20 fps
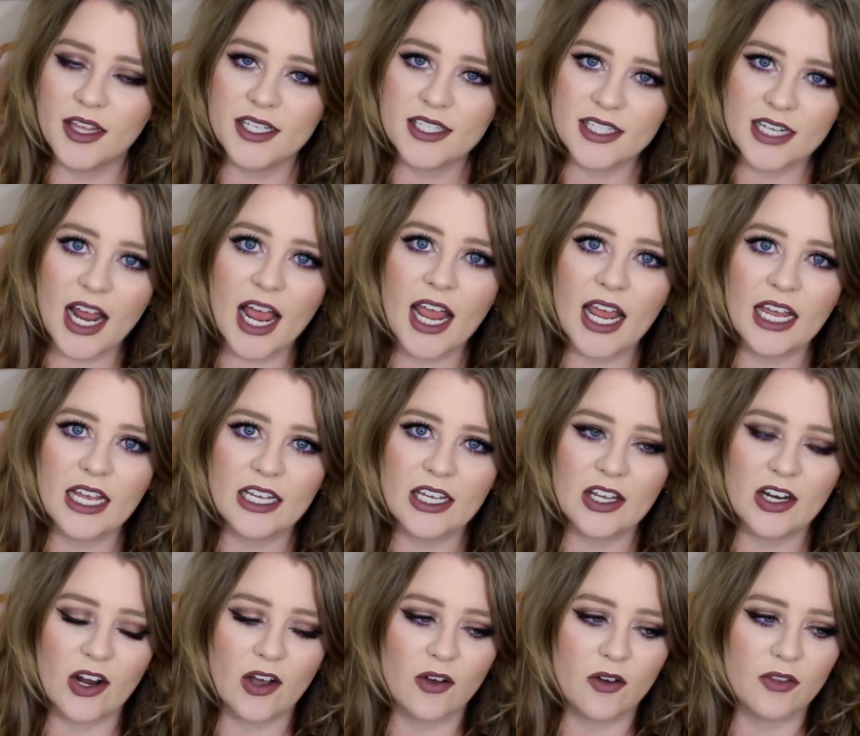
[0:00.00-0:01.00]
this night
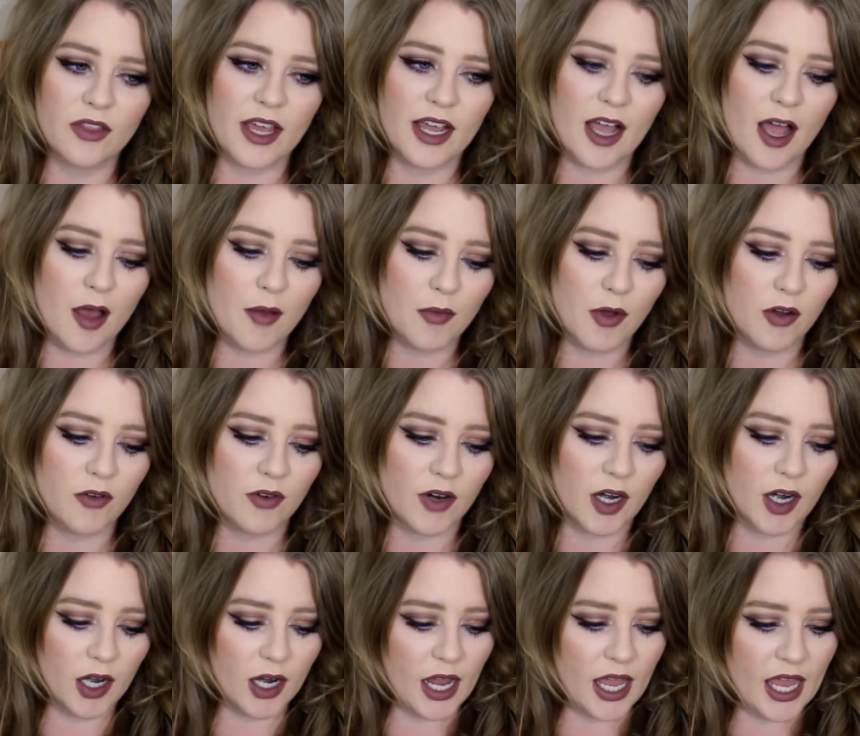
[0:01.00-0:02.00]
you know they come
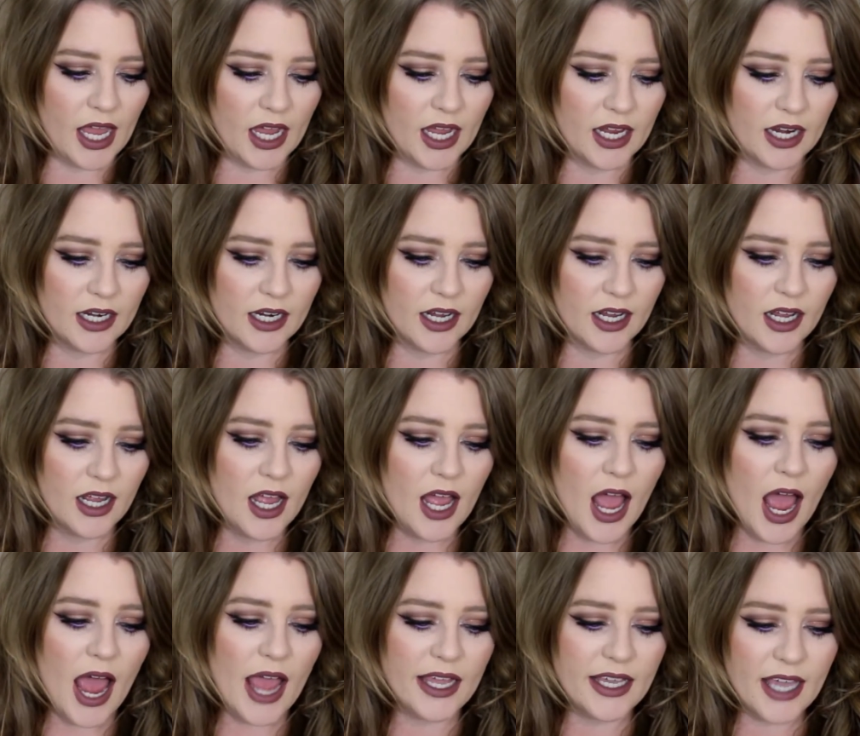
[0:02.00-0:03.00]
over and
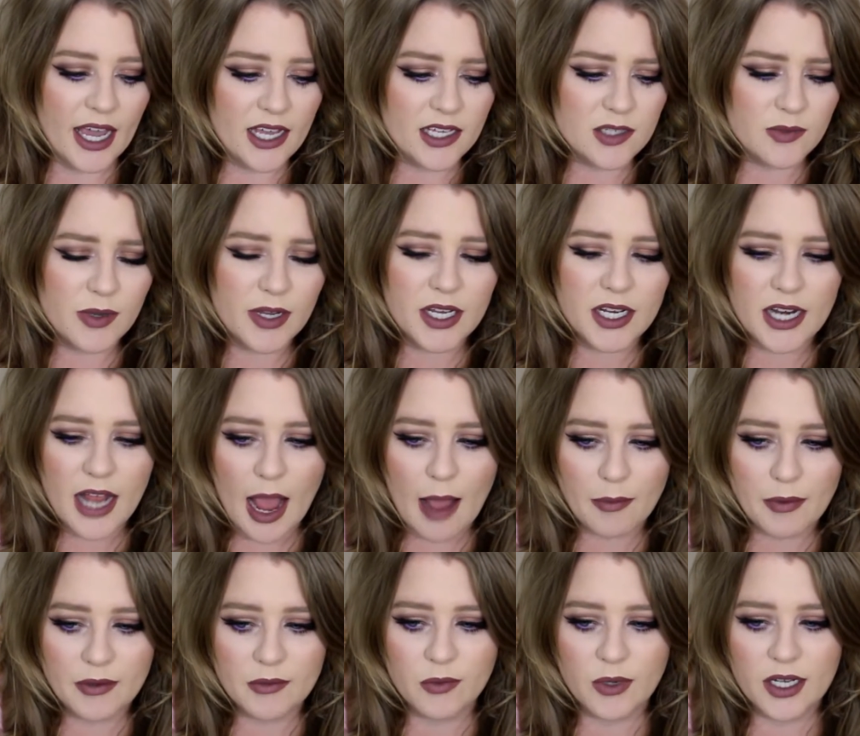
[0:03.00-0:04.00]
I guess what had
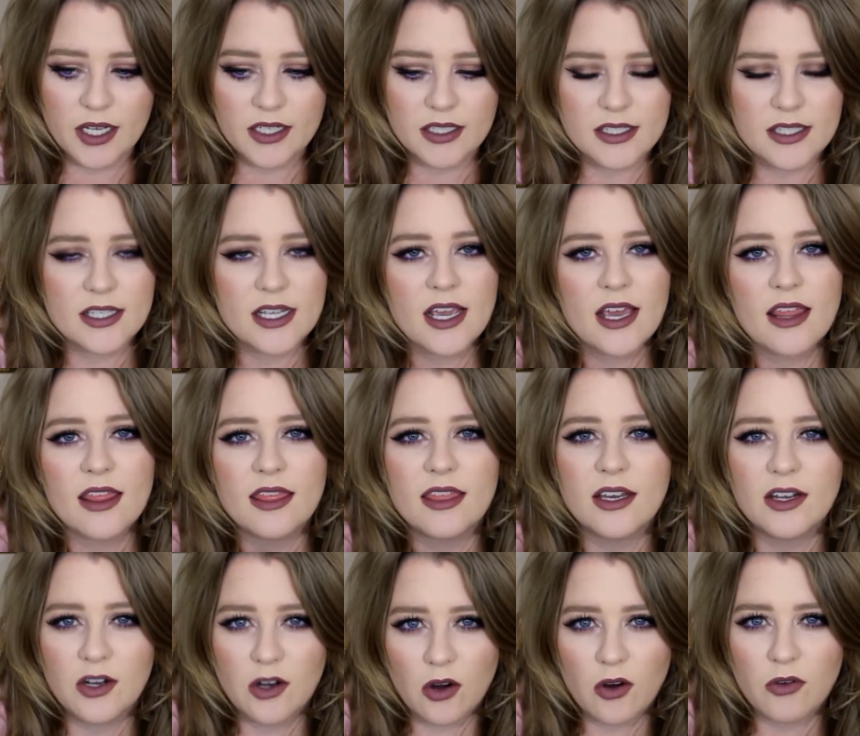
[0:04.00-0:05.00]
happened was
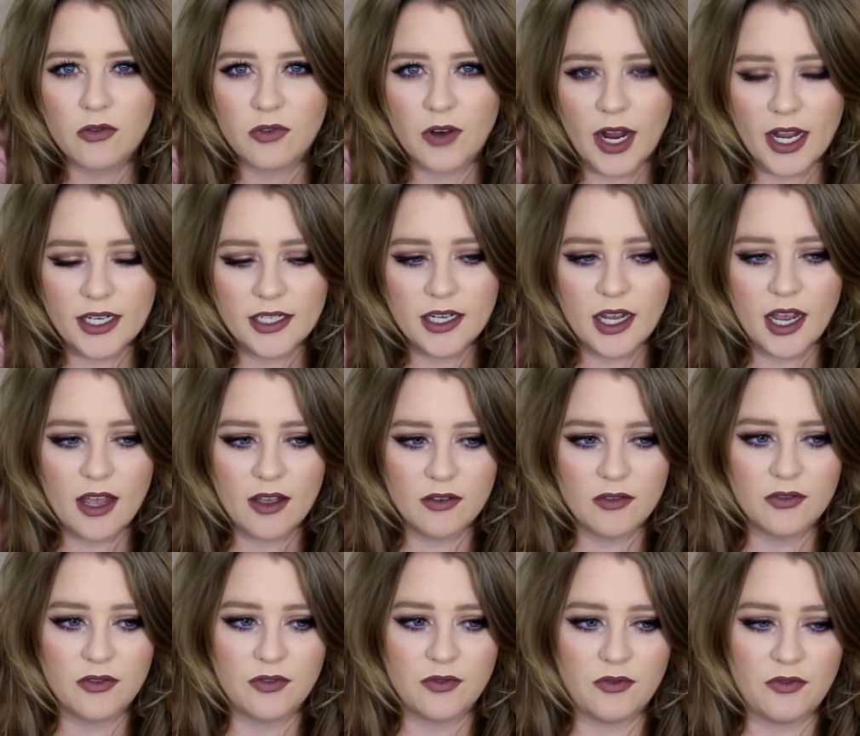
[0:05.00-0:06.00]
the girlfriend
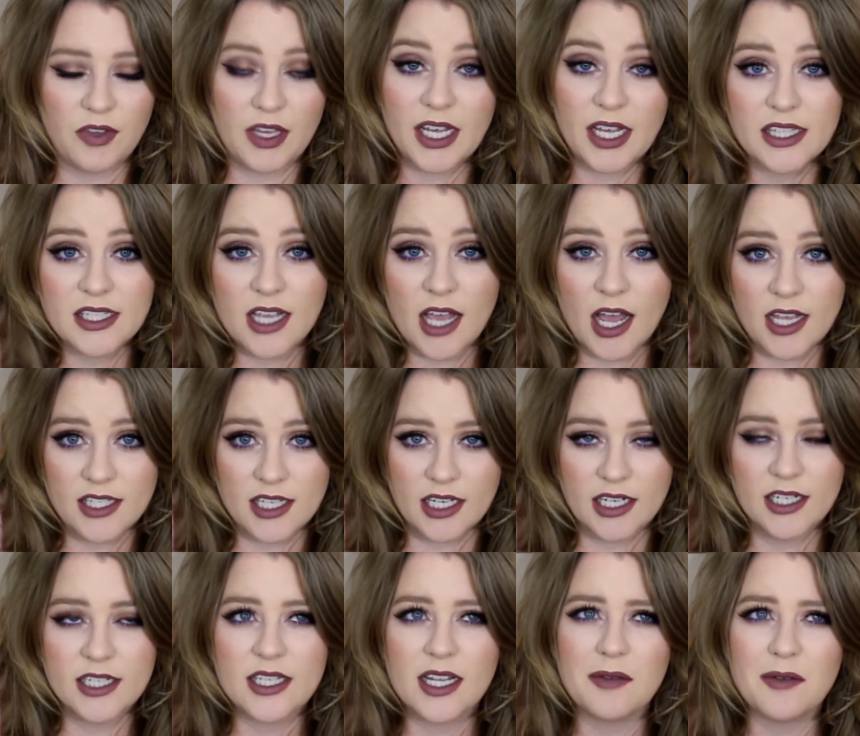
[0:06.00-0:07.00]
of Viet's
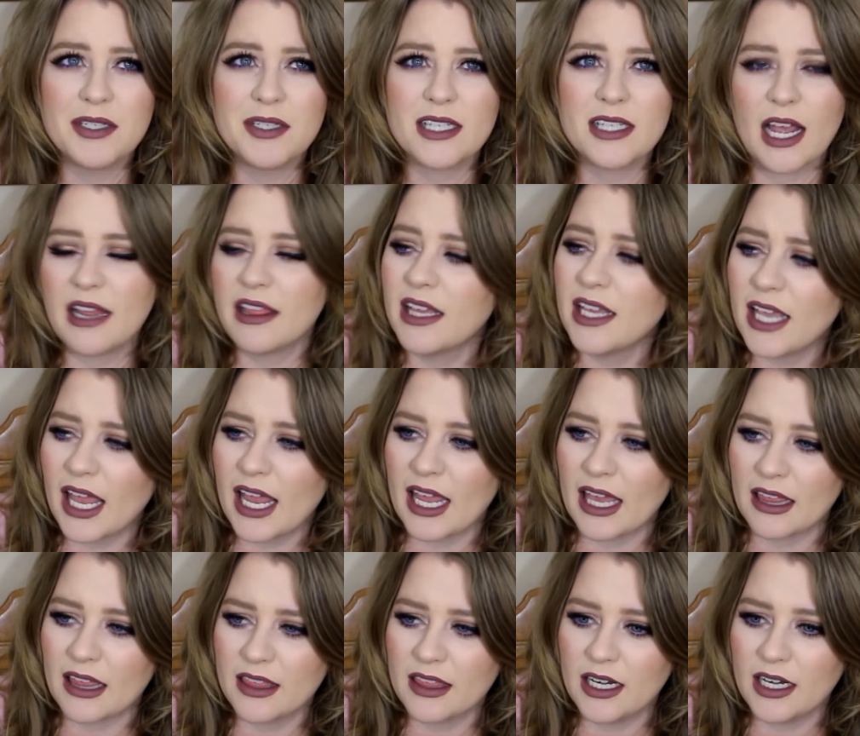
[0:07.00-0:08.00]
cousin. His name is, I think,
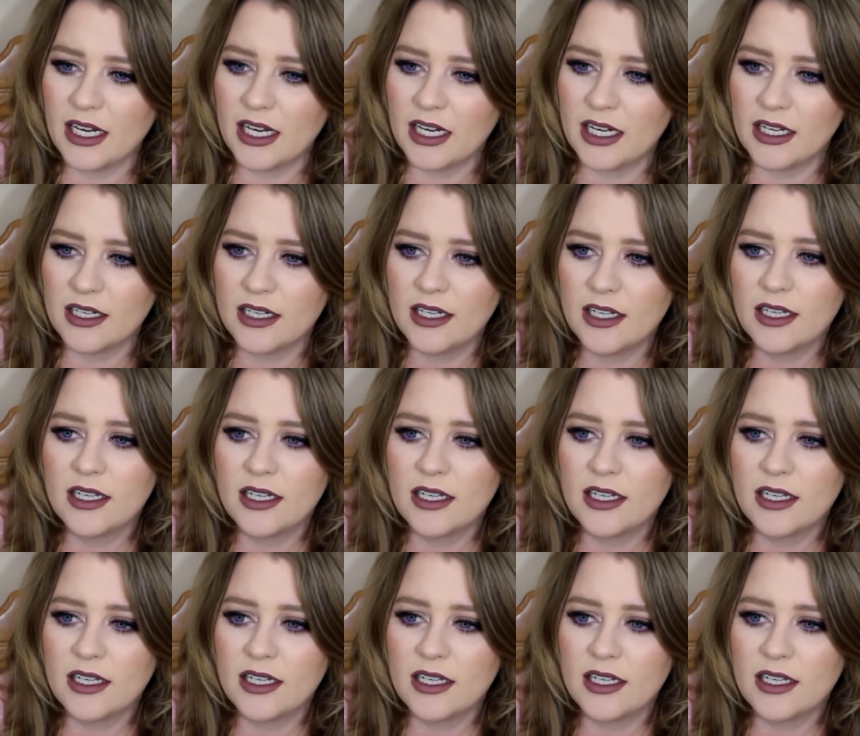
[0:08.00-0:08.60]
Anthony.